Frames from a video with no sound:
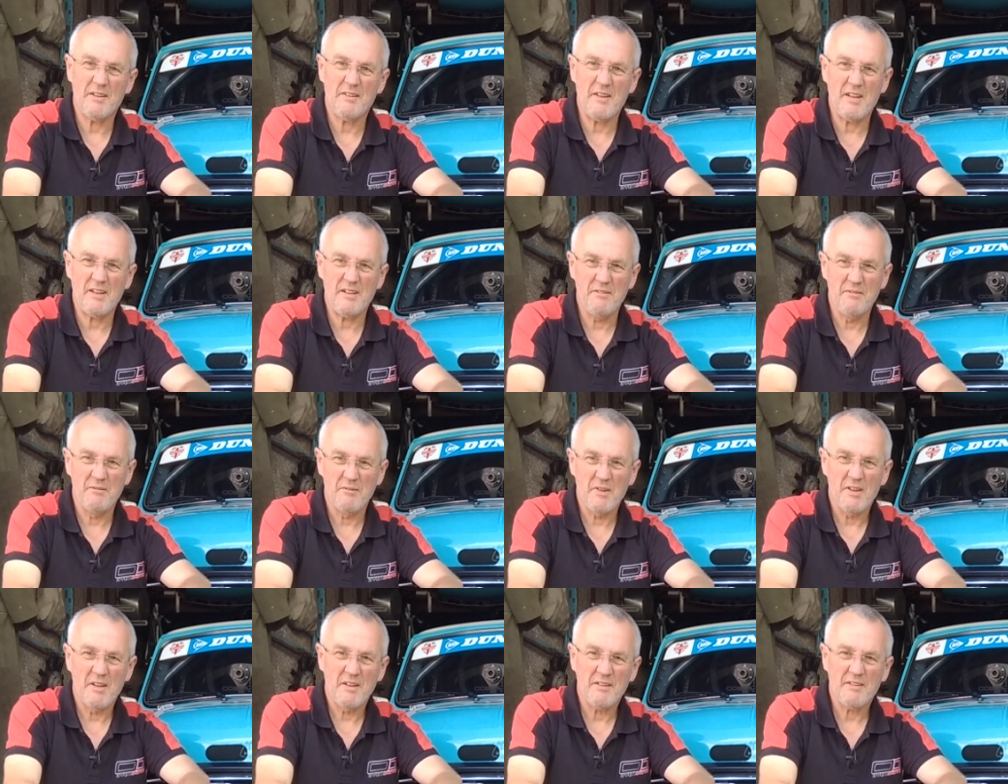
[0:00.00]
then
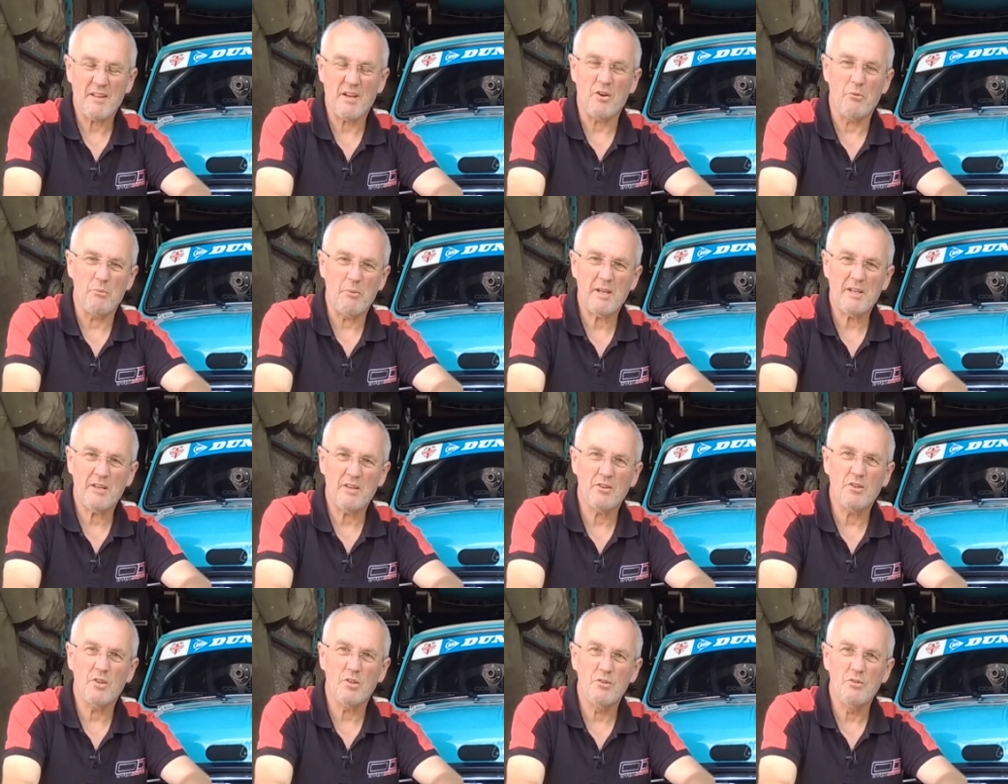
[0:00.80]
that will make a
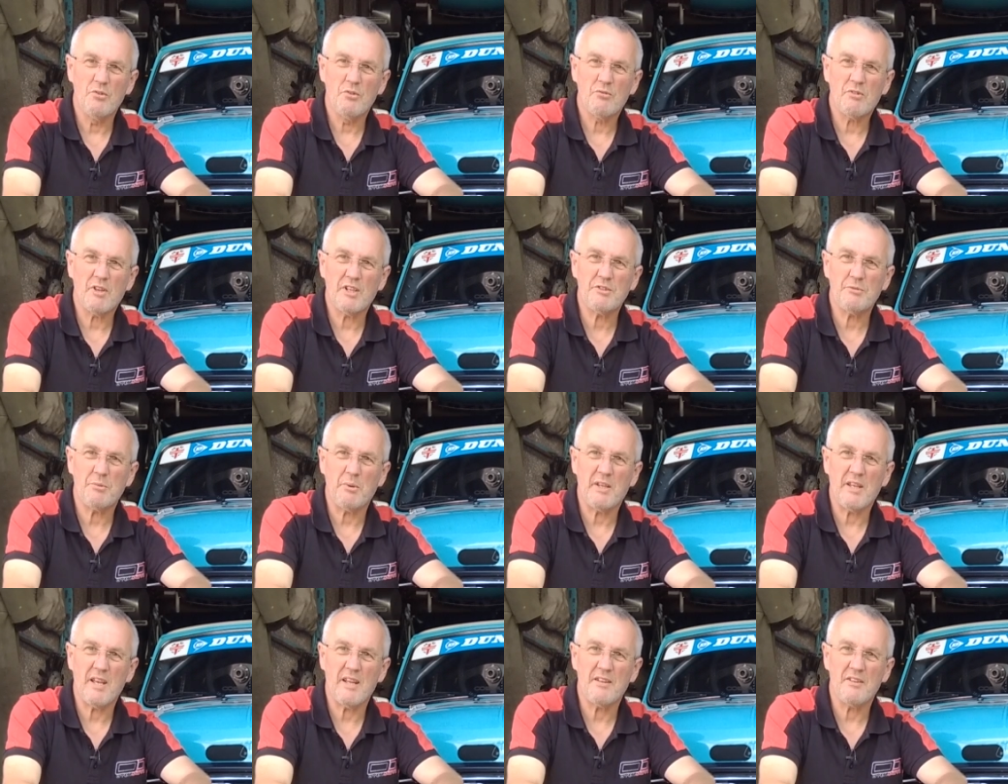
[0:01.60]
good race
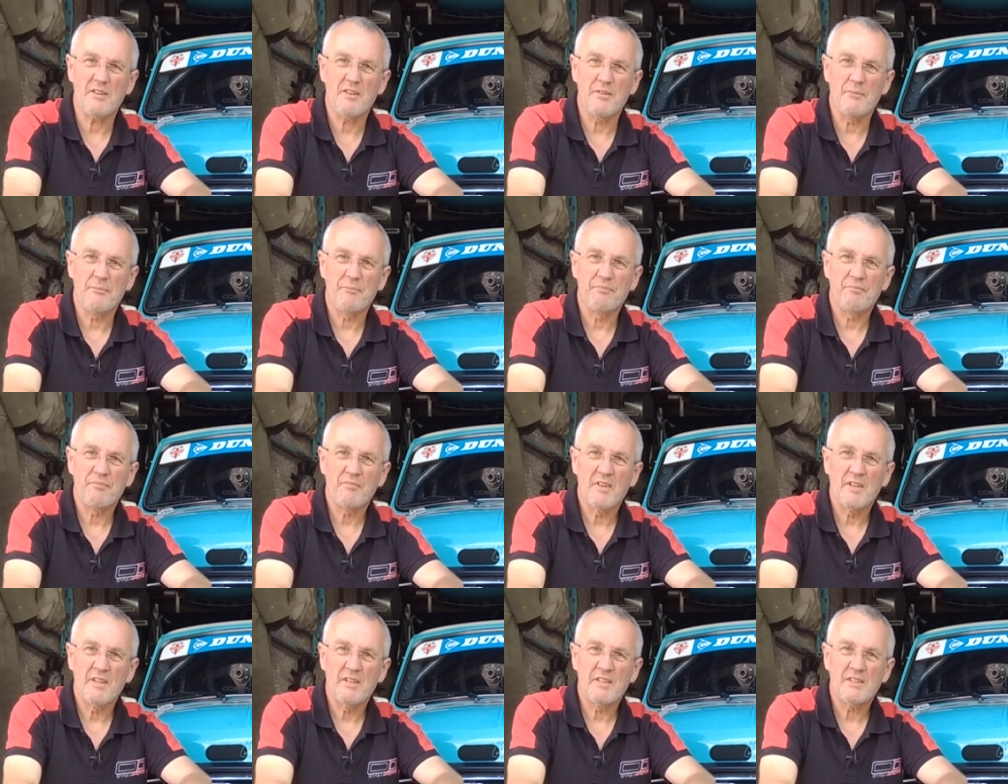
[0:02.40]
weekend.
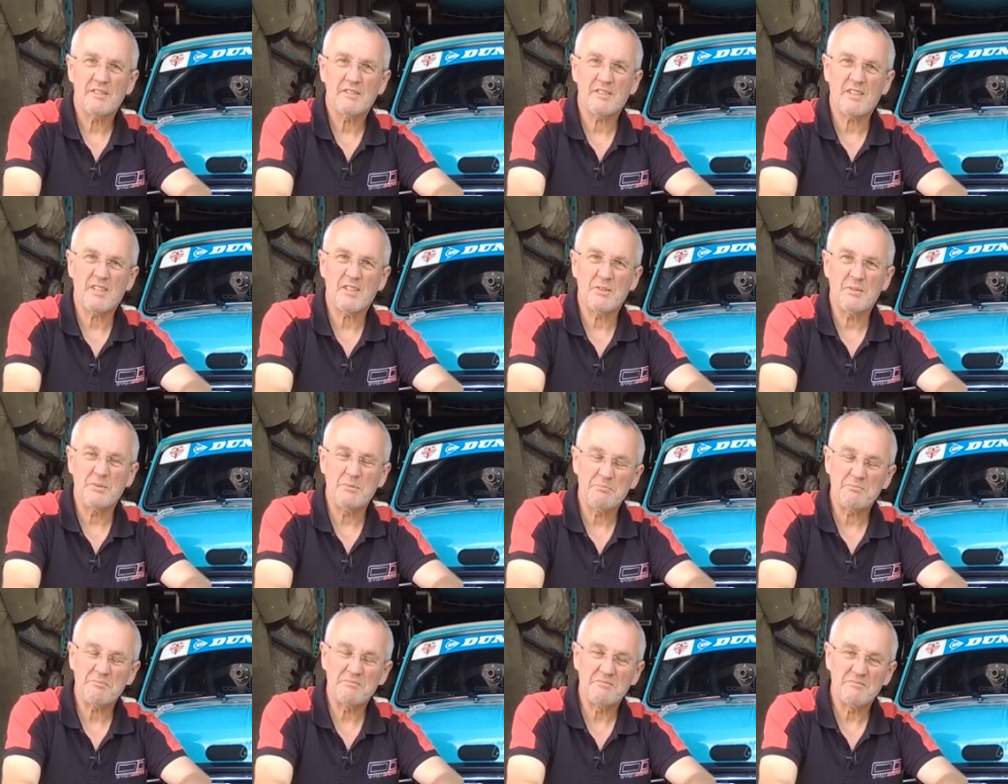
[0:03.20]
So
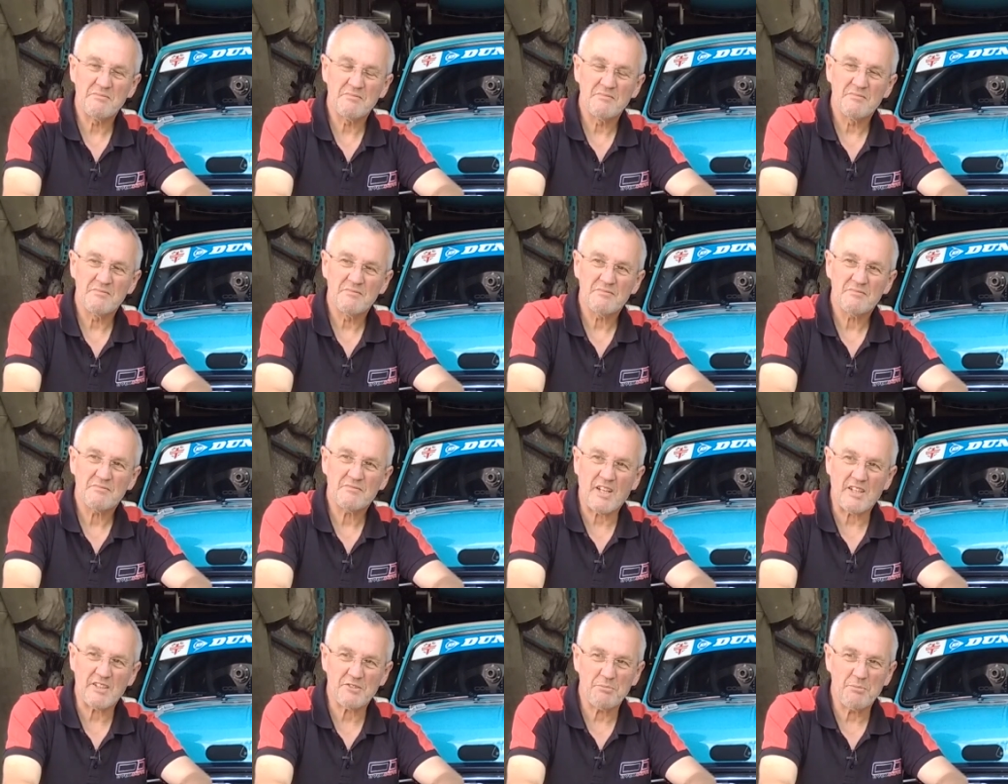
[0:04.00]

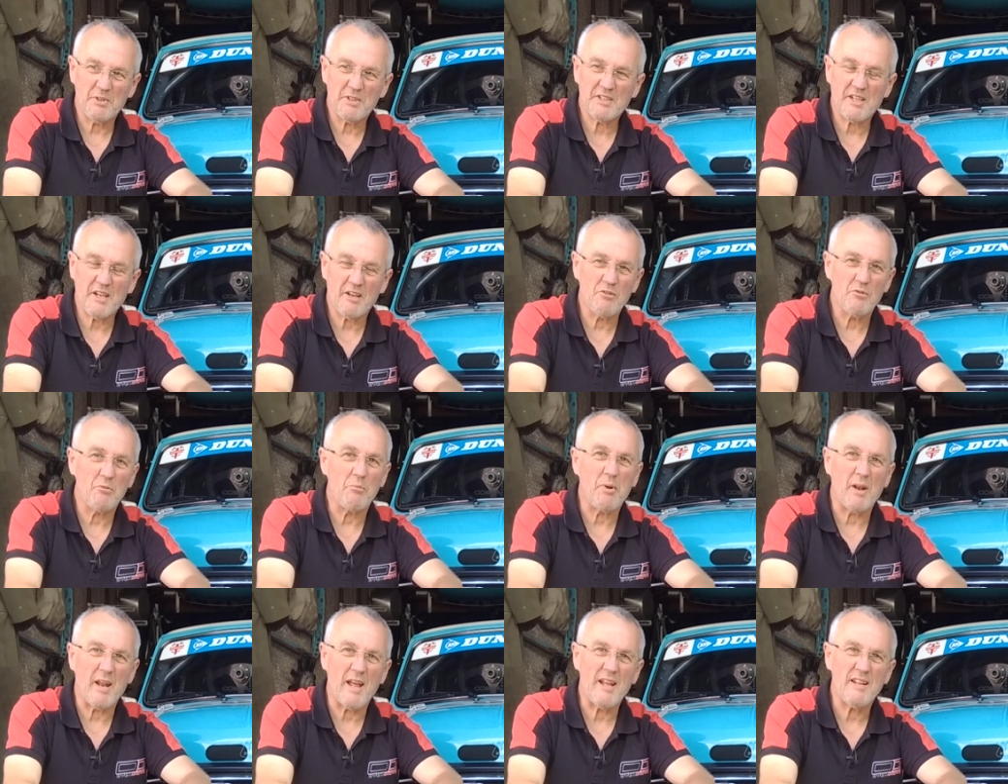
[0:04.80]
that's my current
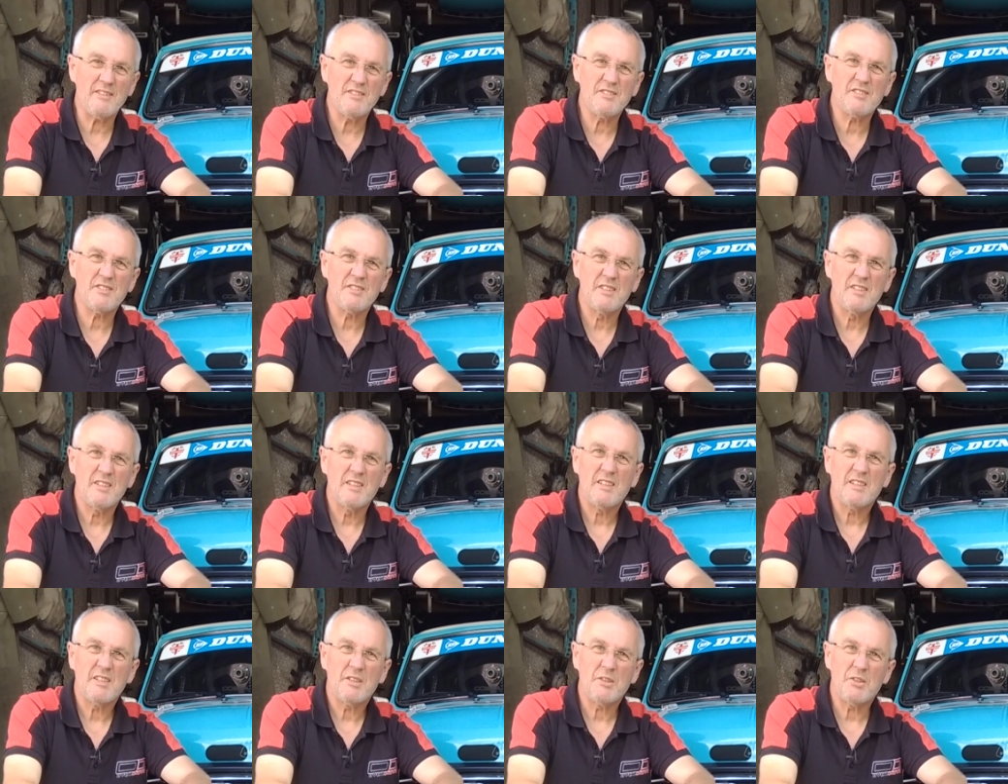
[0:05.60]
plans.
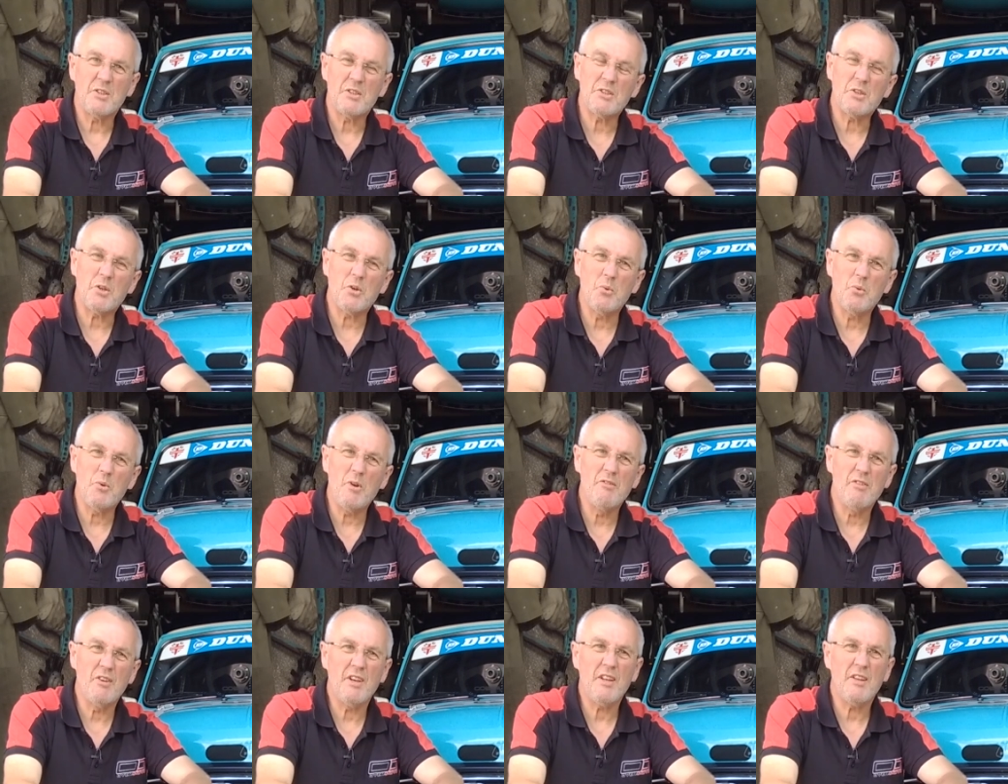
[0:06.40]
All
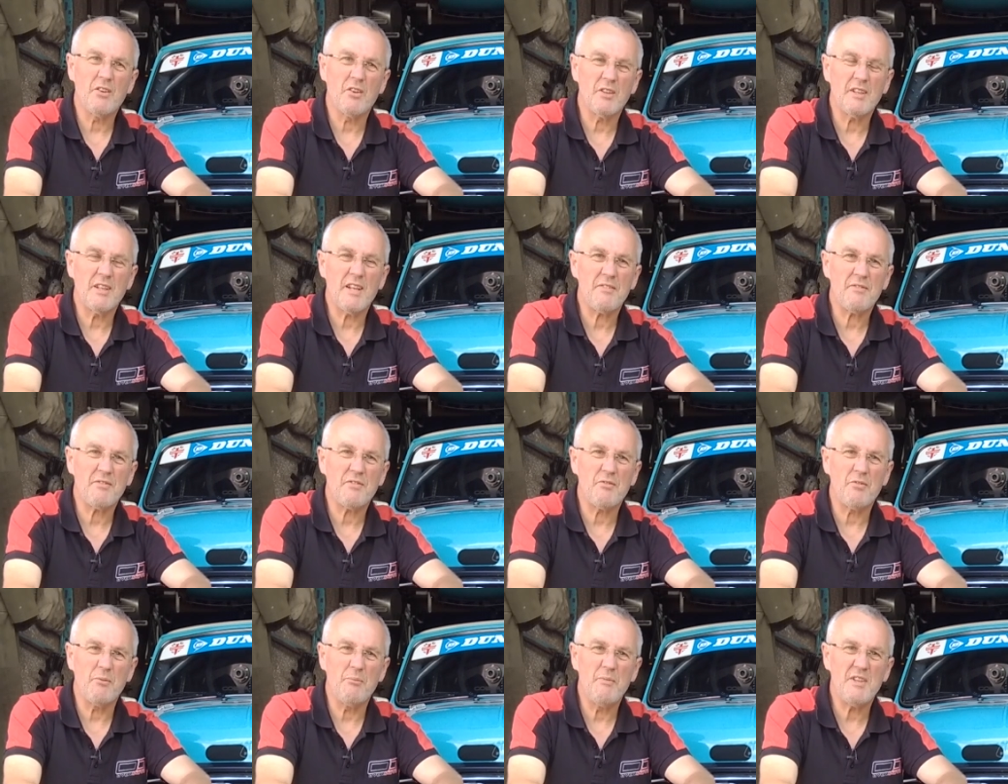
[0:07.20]
we've really got left
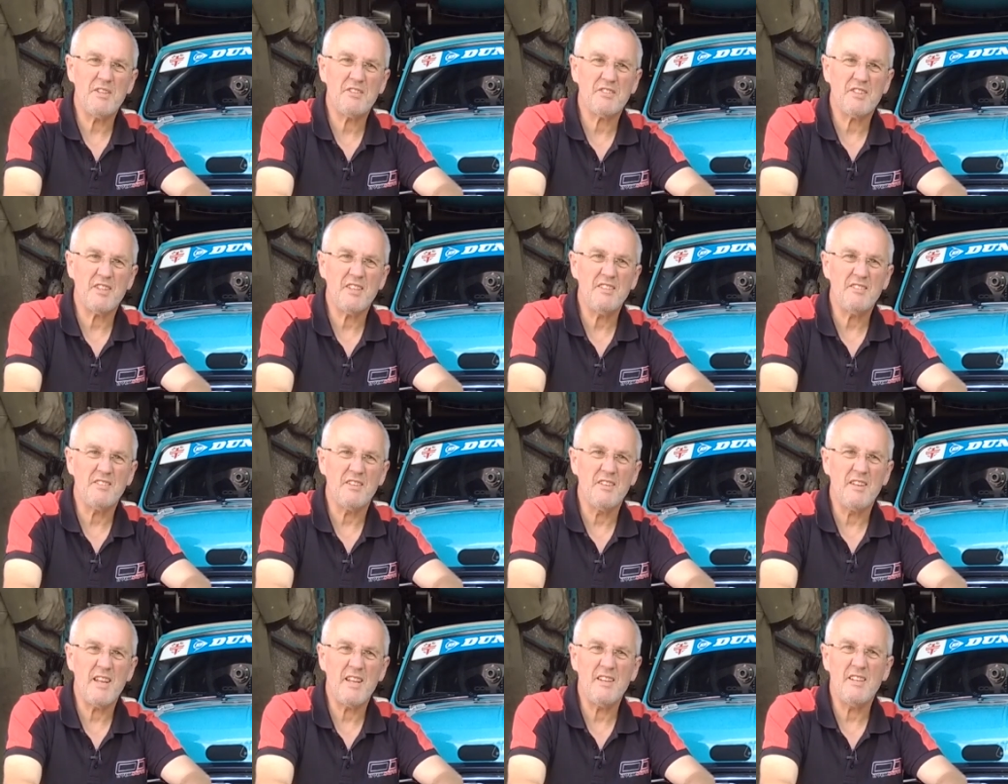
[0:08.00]
from this
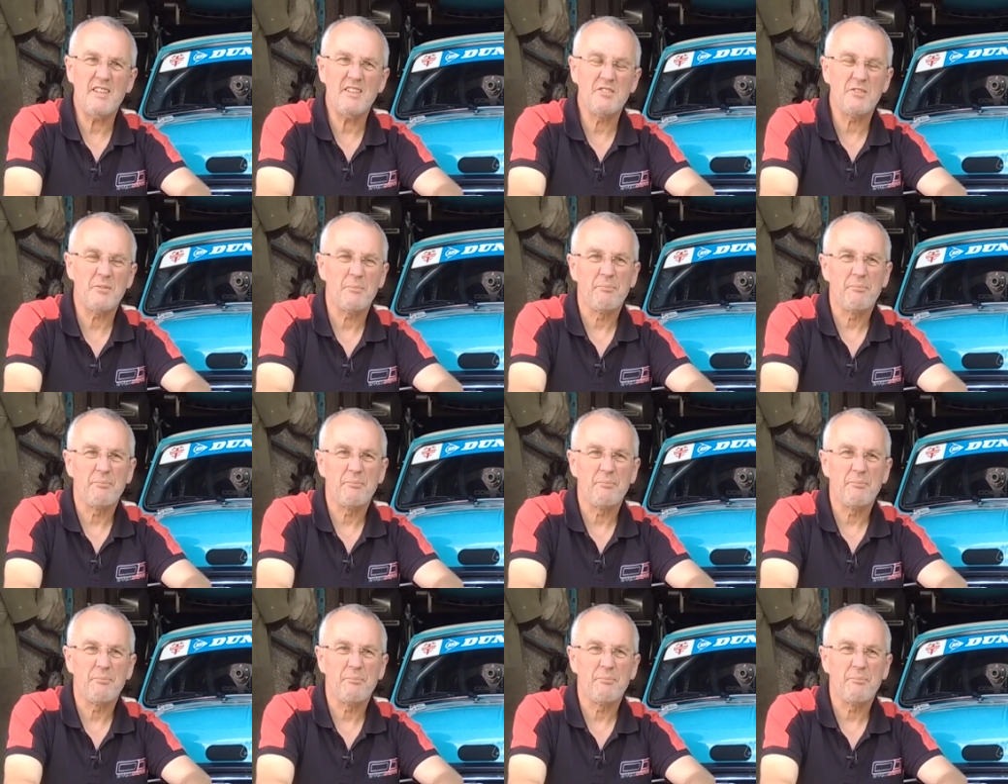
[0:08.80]
season then is